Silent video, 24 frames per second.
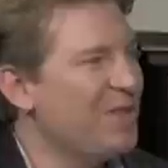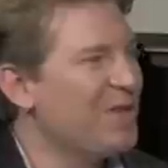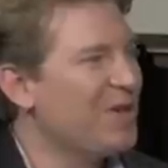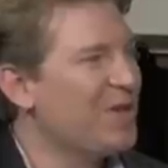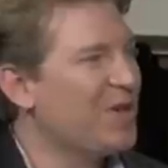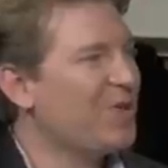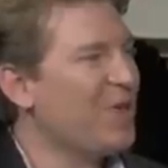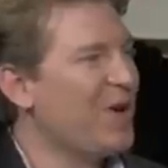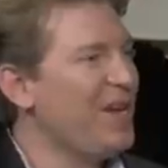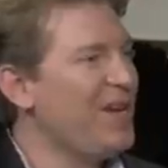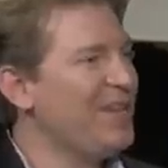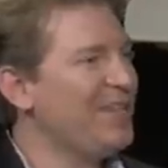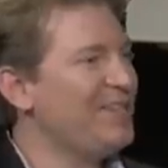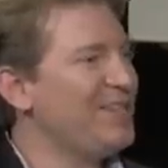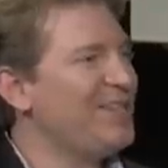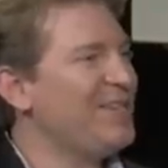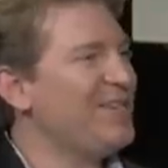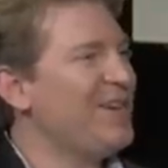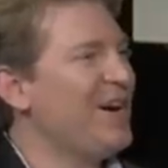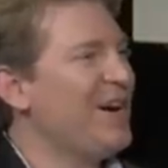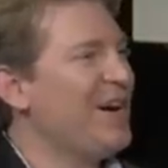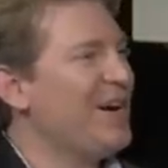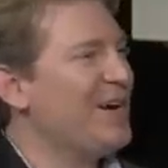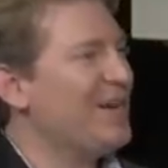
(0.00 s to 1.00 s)
of the great
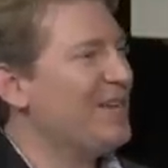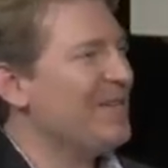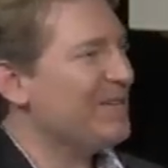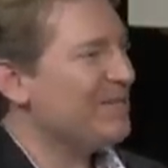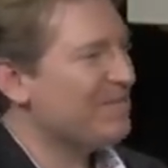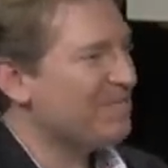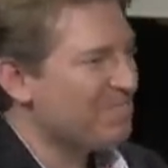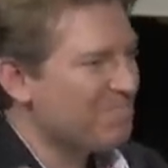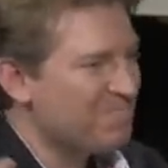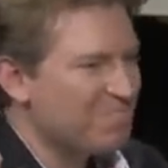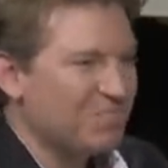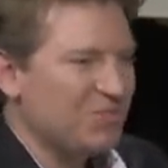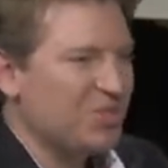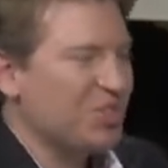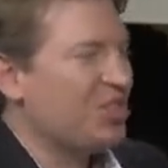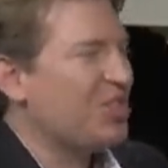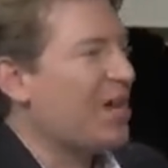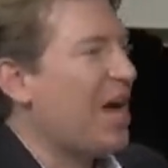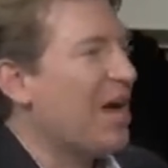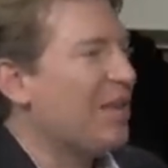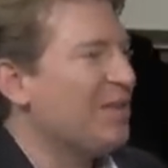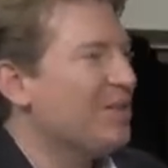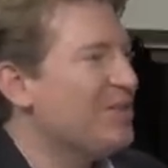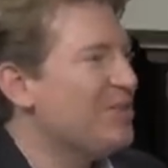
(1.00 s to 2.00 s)
uh,
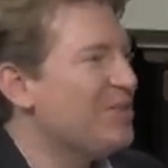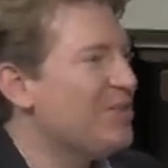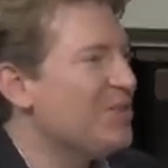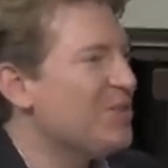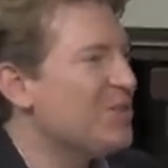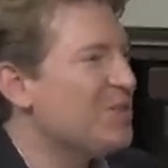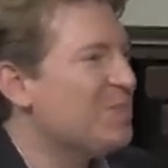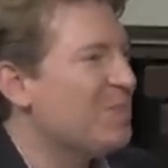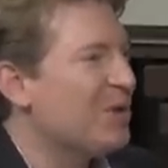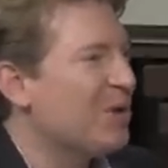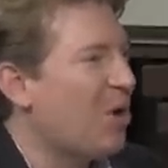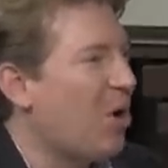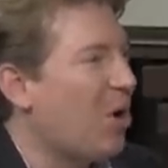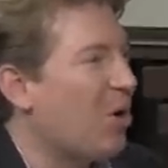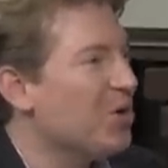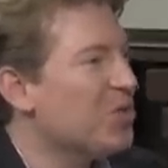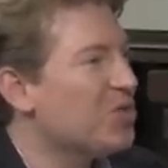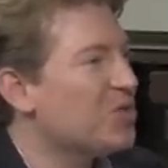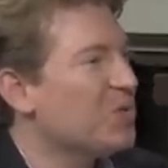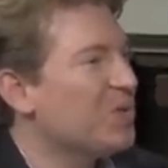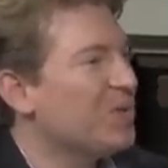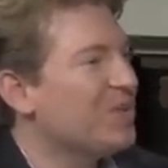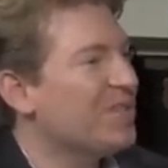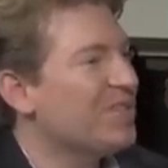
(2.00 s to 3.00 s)
challenges, but
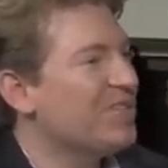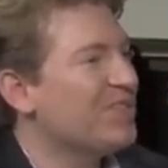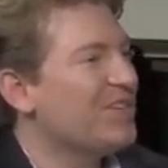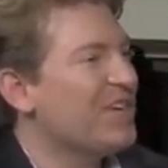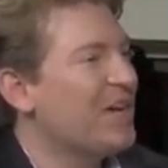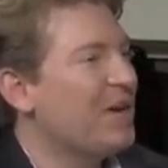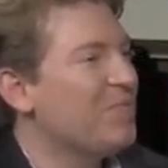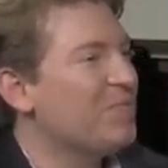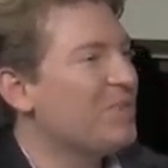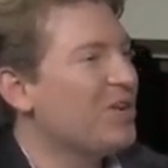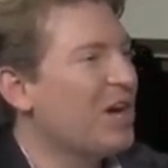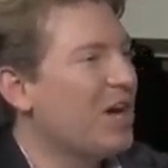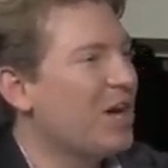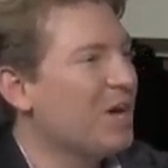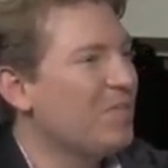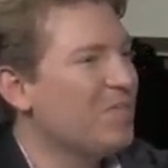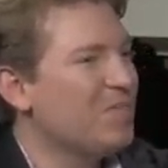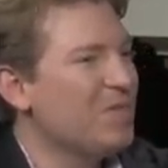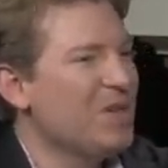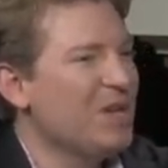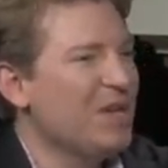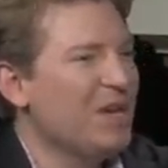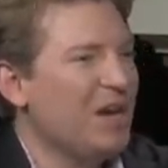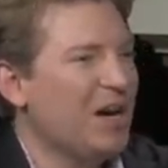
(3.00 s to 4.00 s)
also at the same
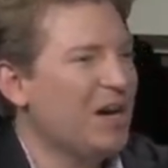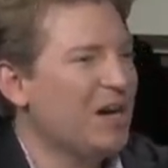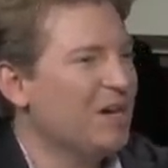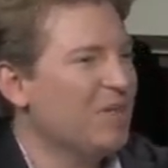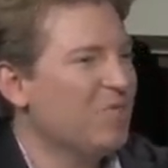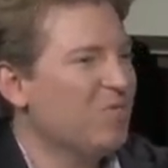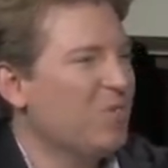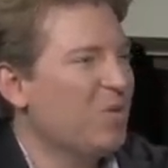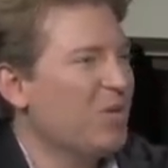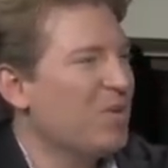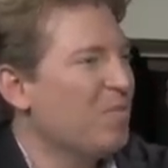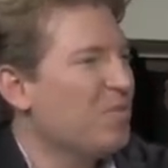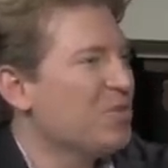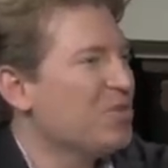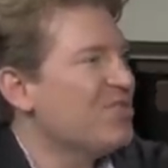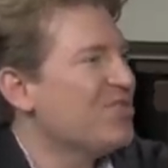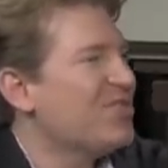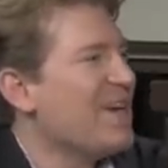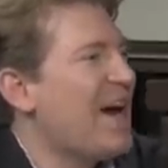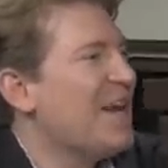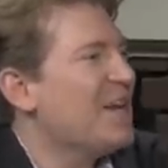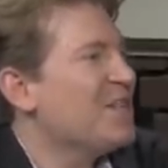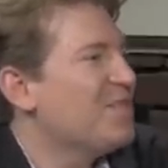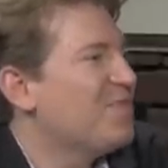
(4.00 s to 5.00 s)
time, uh, one of the most
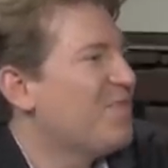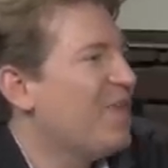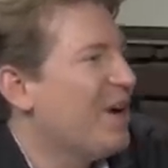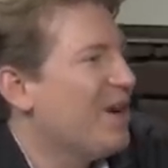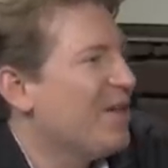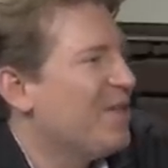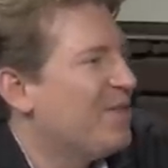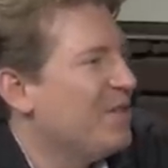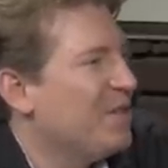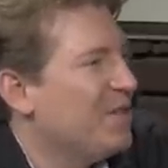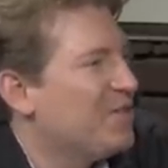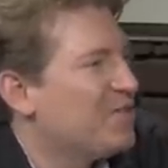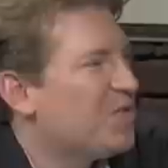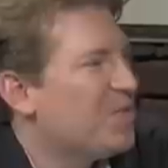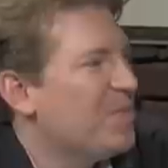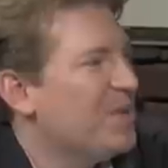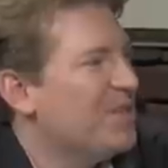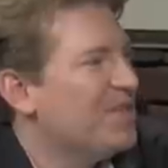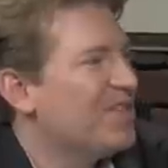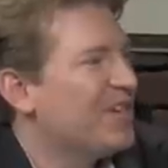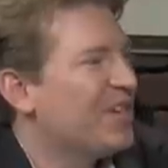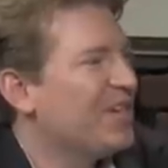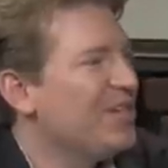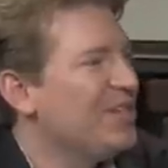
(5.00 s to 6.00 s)
satisfying things for me
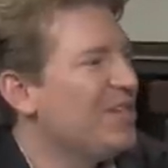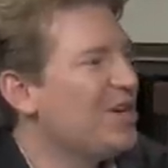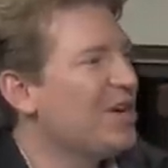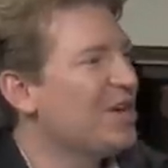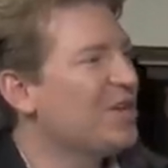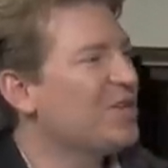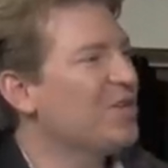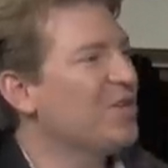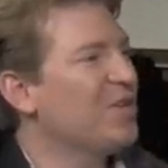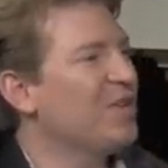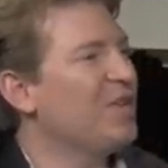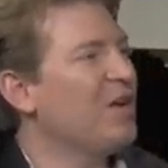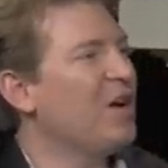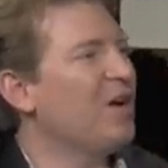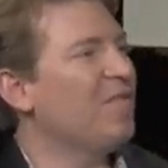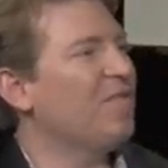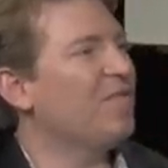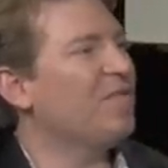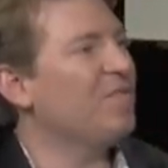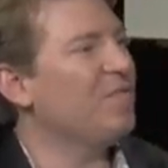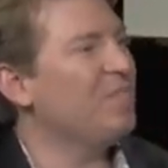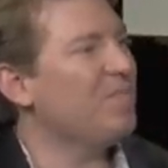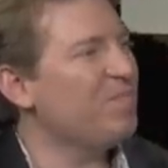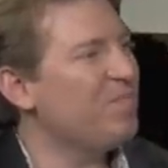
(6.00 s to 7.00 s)
as a conductor
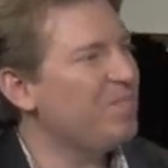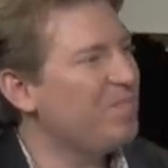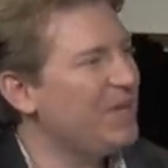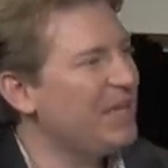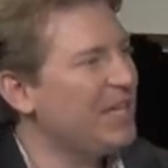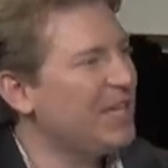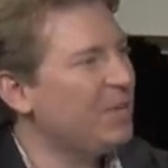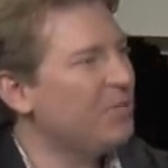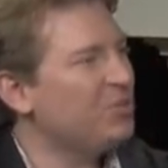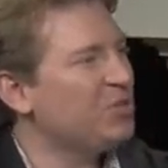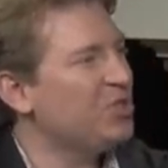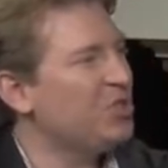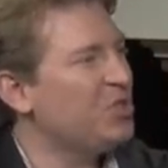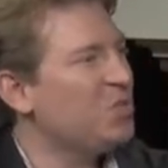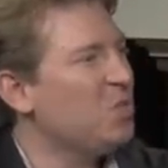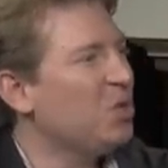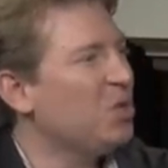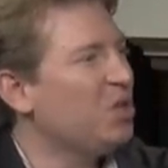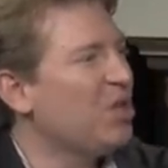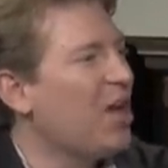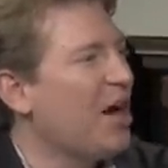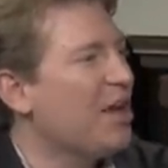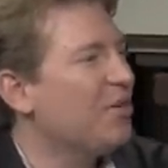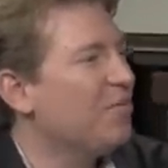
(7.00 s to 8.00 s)
of being able to do a
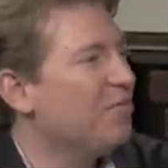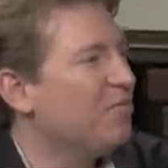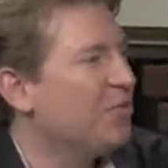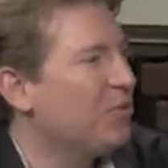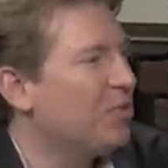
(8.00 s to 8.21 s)
lot of